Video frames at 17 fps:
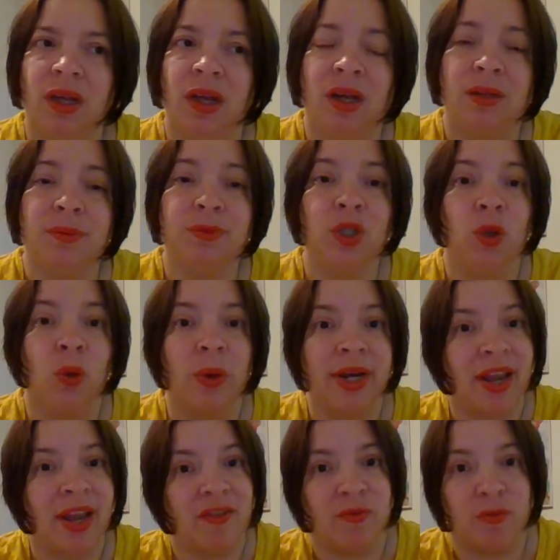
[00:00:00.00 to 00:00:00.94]

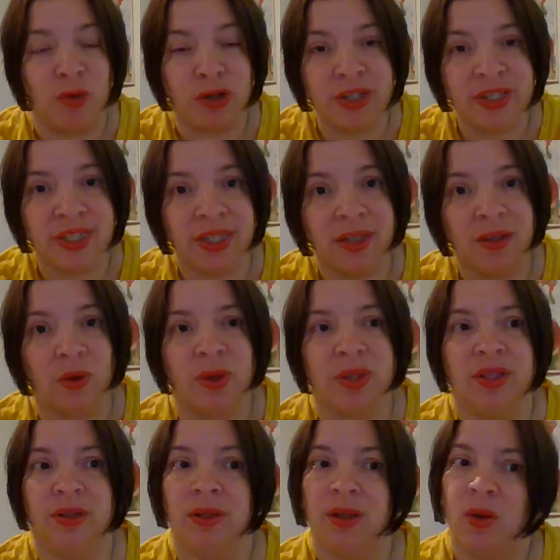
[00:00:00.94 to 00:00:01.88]
Lord have mercy, or
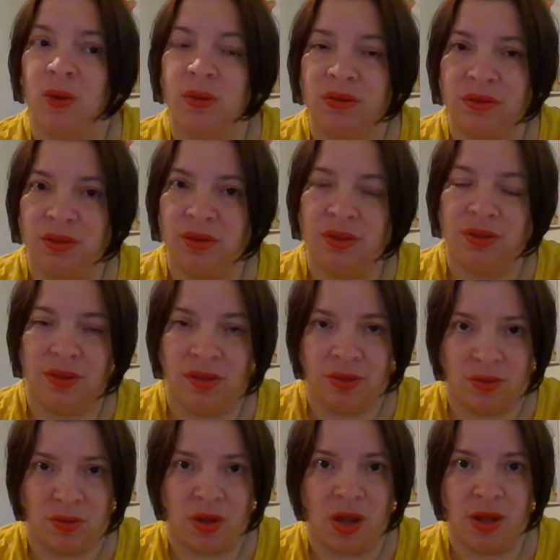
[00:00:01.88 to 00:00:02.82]
the long
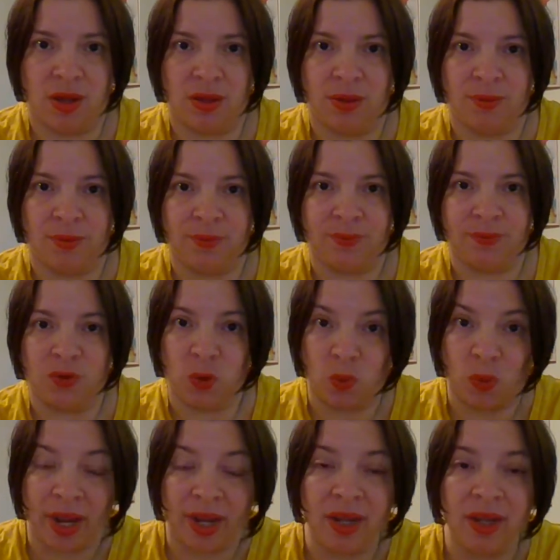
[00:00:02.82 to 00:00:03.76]

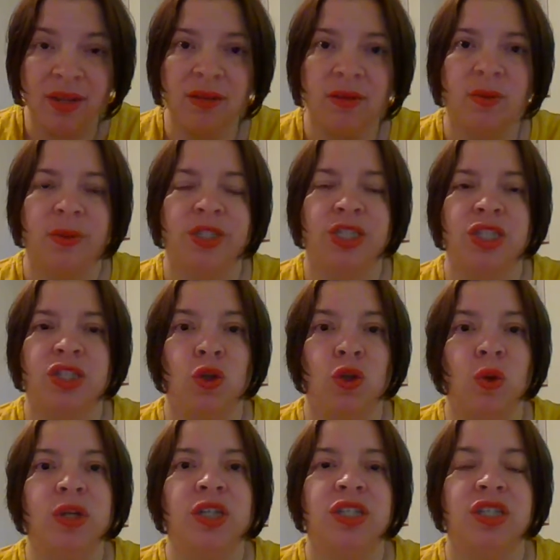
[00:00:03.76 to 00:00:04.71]
way, which is
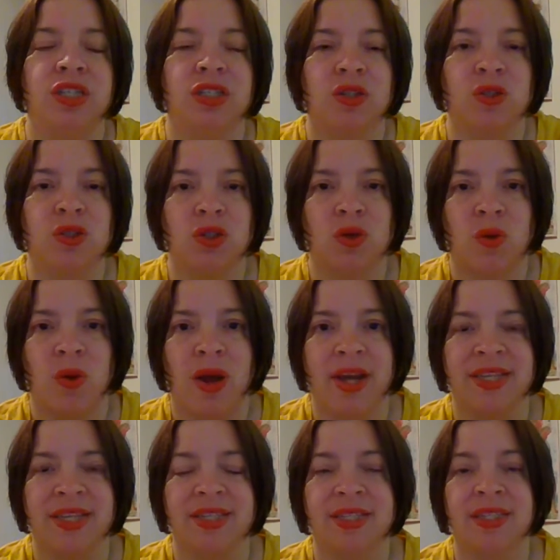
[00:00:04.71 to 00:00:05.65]
Lord Jesus
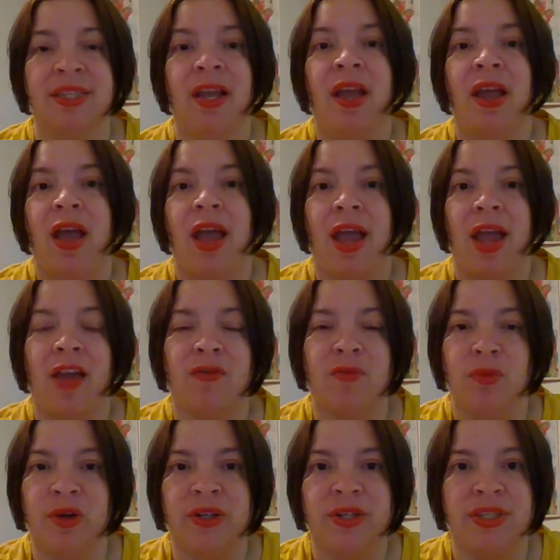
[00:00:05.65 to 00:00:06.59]
Christ, have
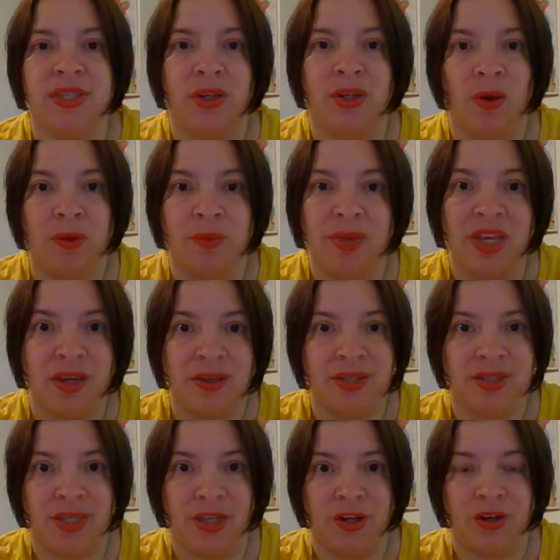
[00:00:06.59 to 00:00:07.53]
mercy on me, a
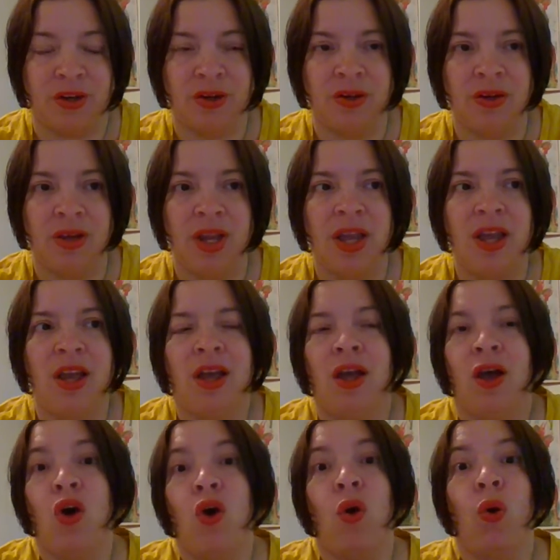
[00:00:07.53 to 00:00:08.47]
sinner.
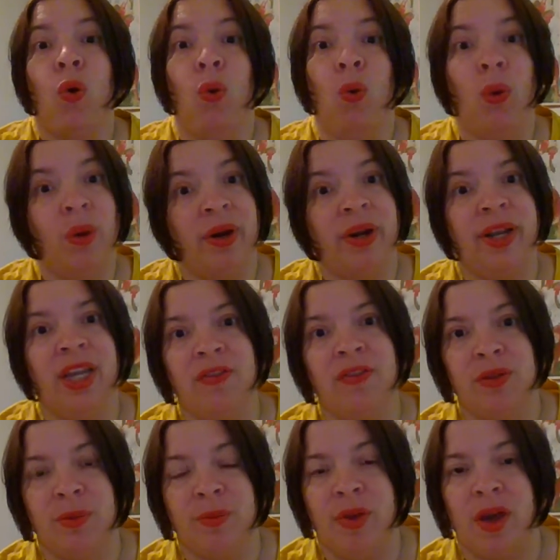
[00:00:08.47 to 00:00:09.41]
Or
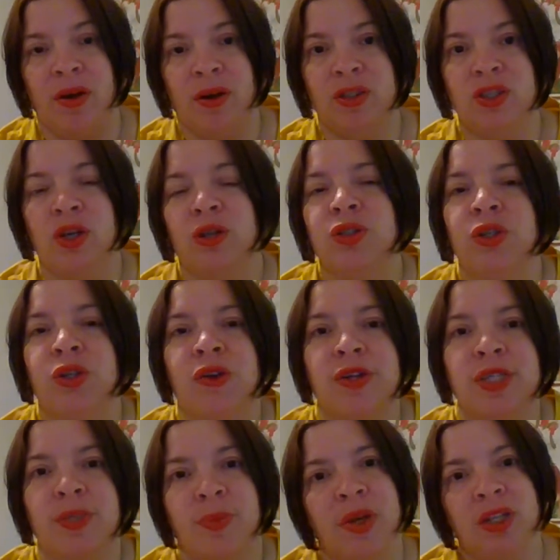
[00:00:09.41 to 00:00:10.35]
even better, talk to your
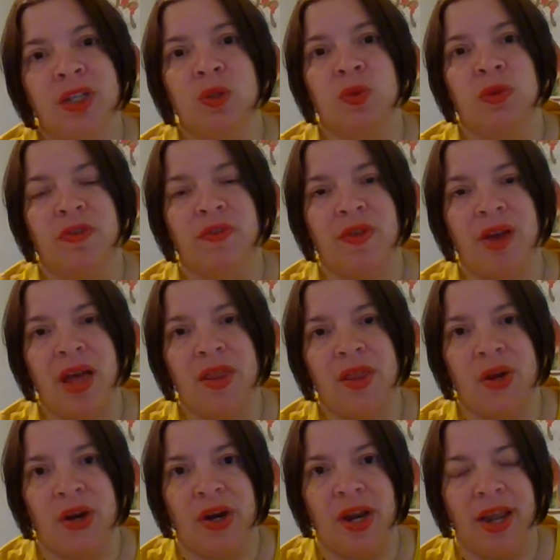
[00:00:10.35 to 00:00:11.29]
spiritual
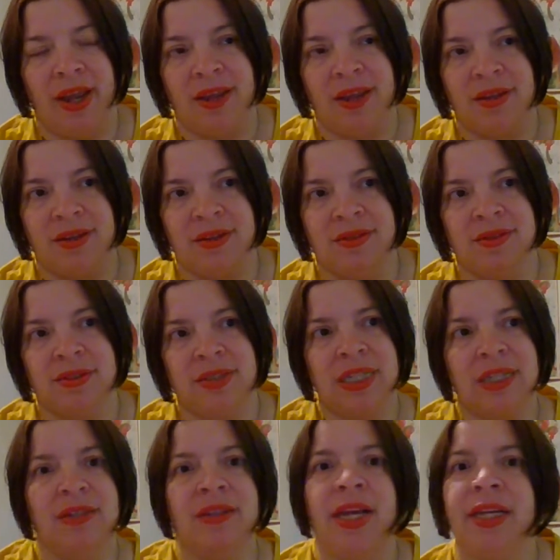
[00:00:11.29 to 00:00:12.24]
father and
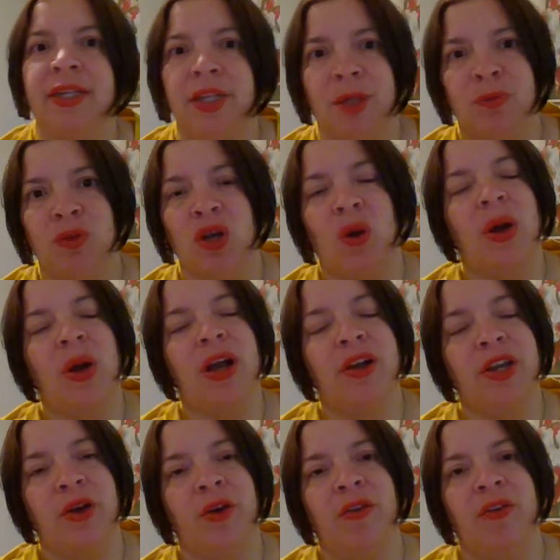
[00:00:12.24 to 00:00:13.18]
let him know how
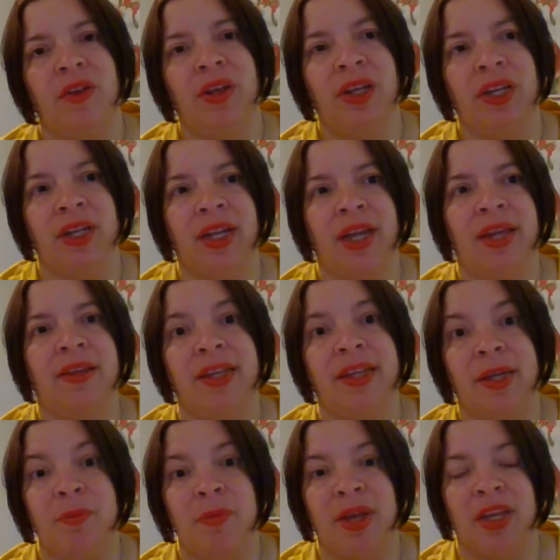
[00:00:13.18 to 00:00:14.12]
you're feeling, and
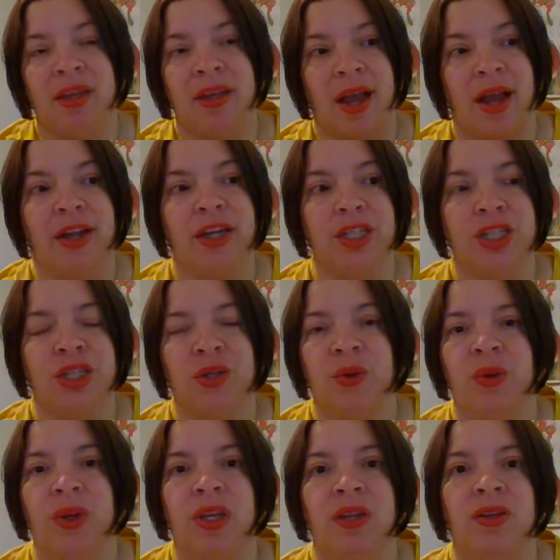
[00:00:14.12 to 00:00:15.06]
they may guide
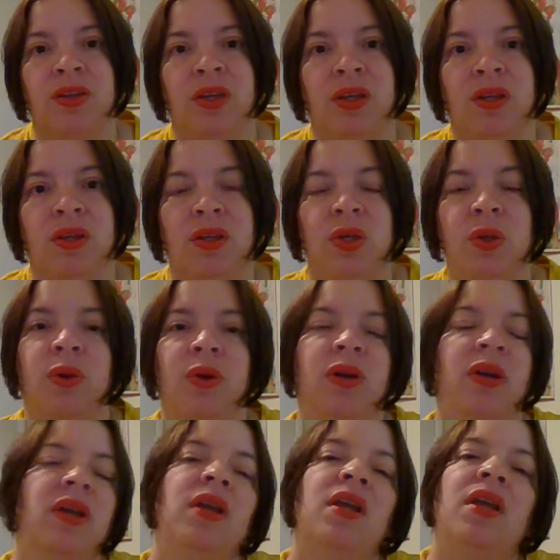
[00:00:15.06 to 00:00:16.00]
you in
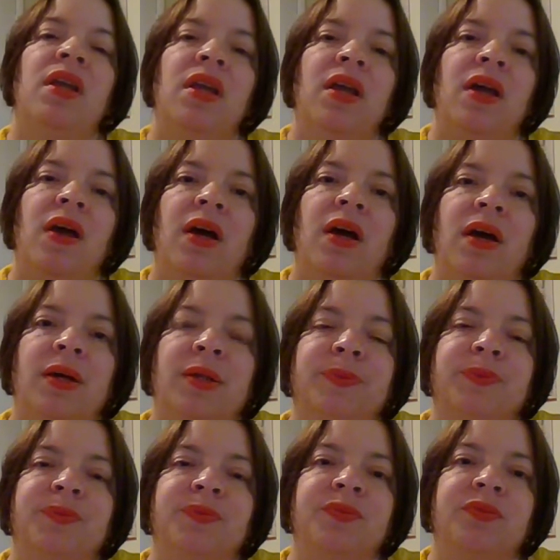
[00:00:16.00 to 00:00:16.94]
your
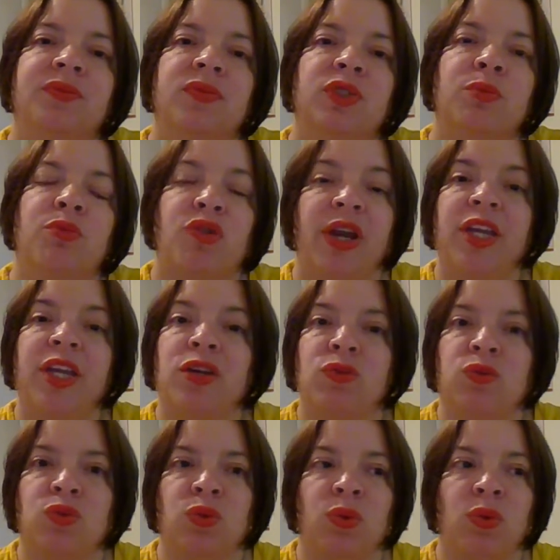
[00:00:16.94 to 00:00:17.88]
prayer
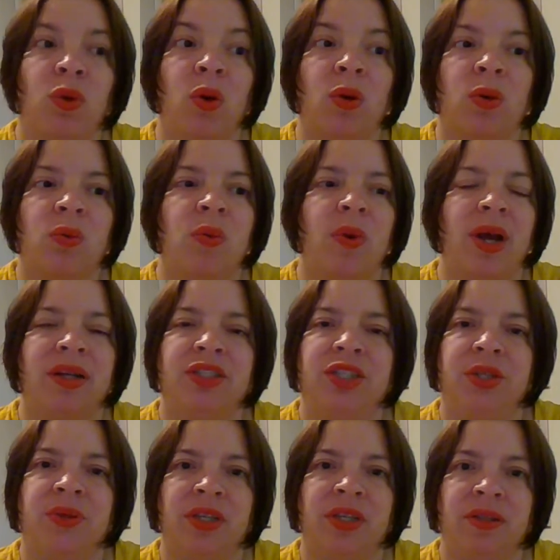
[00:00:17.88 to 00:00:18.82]
rule or
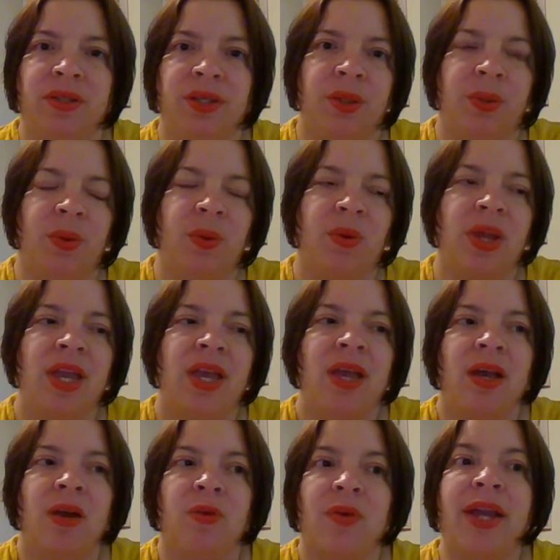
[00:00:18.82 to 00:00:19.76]
what you can do.
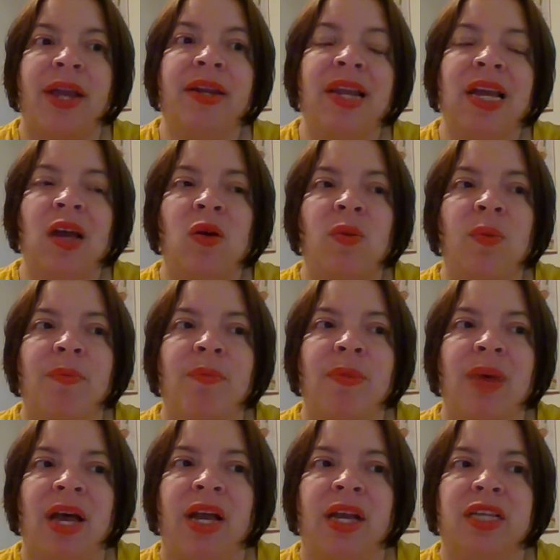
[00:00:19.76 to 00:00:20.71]
Right now,
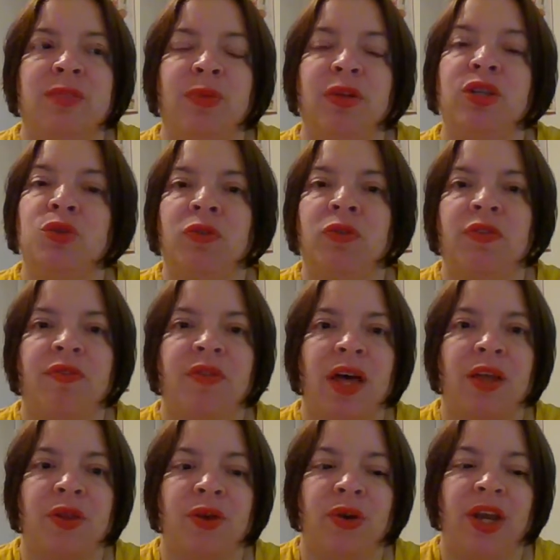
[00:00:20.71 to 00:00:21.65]
my spiritual
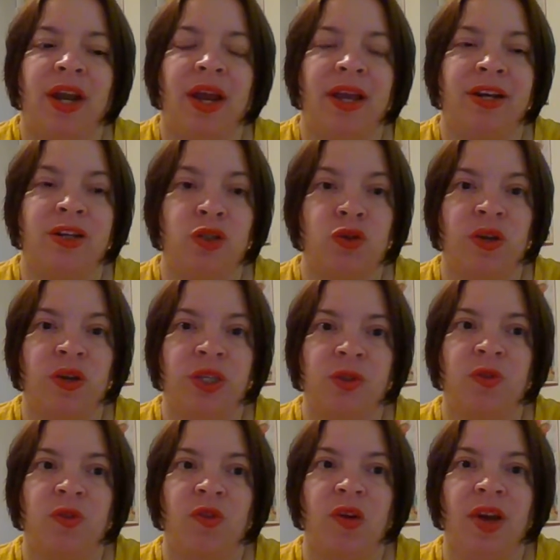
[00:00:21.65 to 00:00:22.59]
father and I are trying
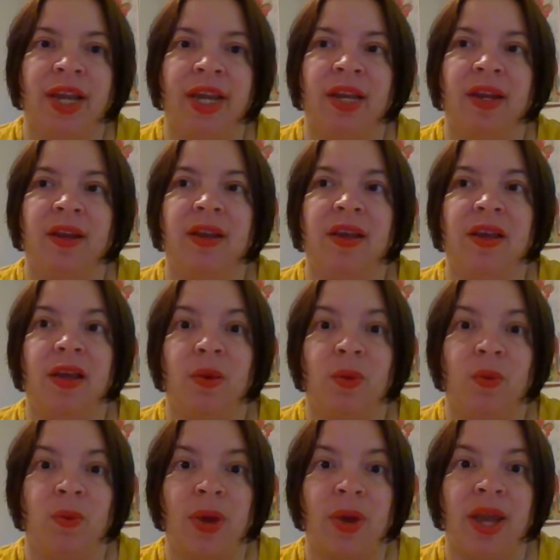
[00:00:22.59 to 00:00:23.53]
to find a
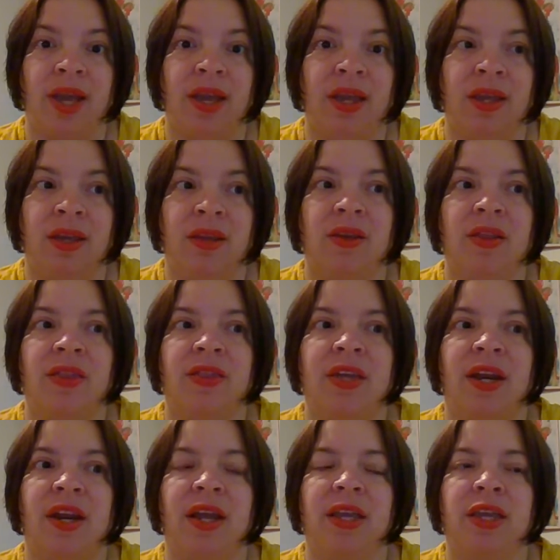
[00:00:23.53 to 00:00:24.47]
way
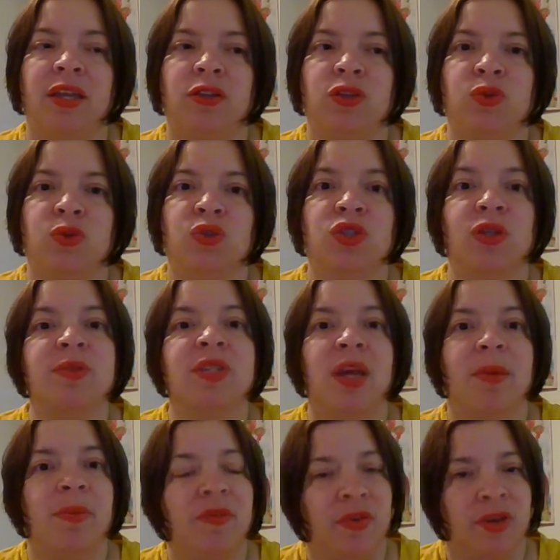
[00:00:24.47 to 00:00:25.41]
that I can do some
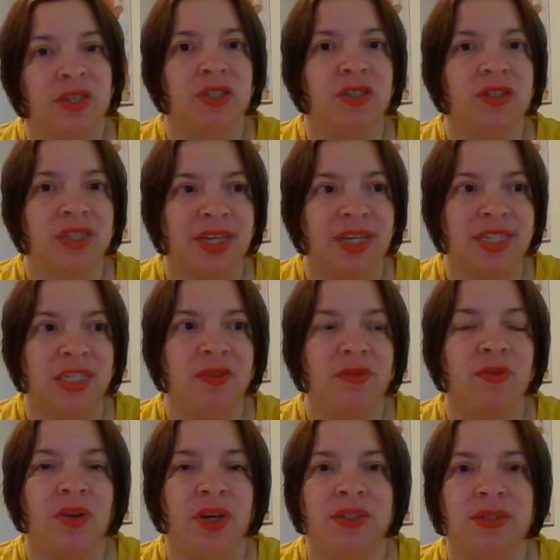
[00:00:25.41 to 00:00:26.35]
type of exercise
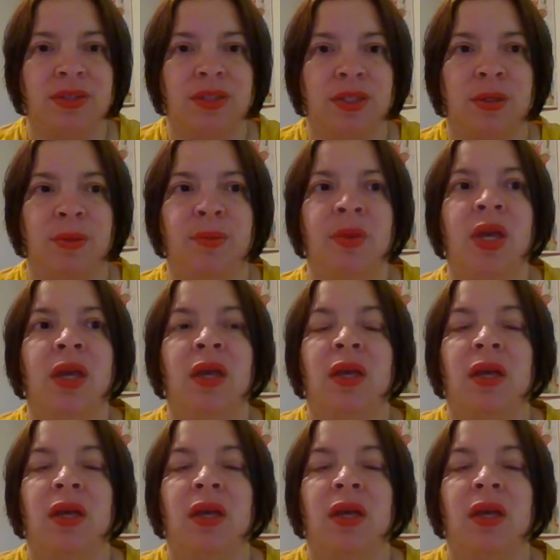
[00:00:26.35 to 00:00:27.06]
and find some